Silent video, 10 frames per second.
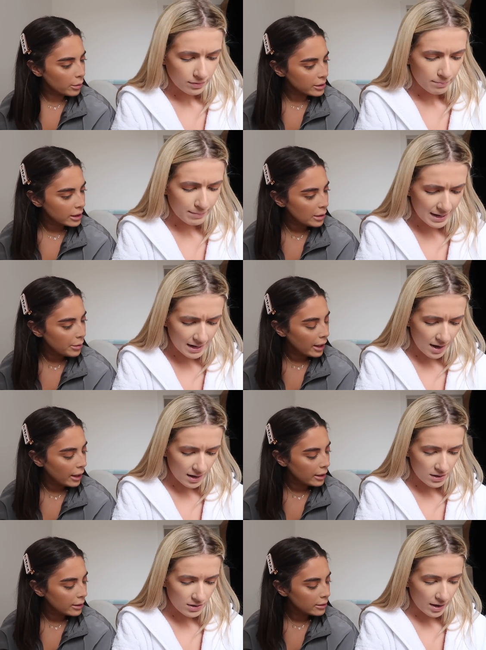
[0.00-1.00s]
Speaker 1: it was going to be. Me
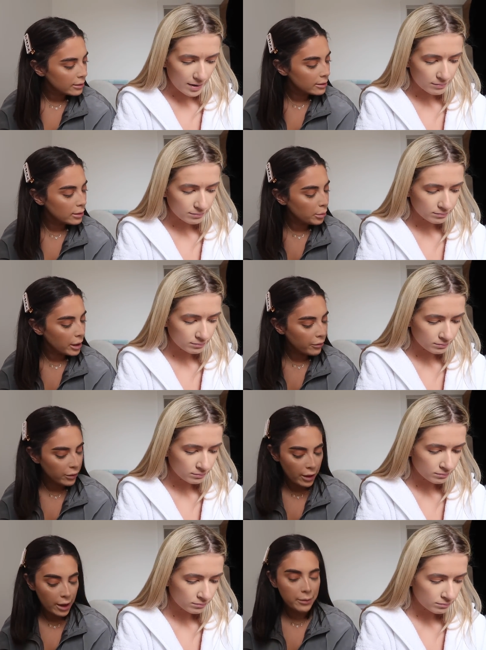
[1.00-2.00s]
neither. Still
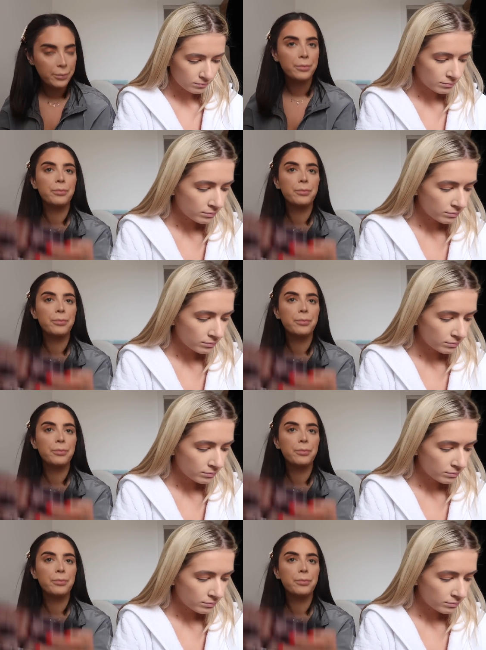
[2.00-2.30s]
beautiful though.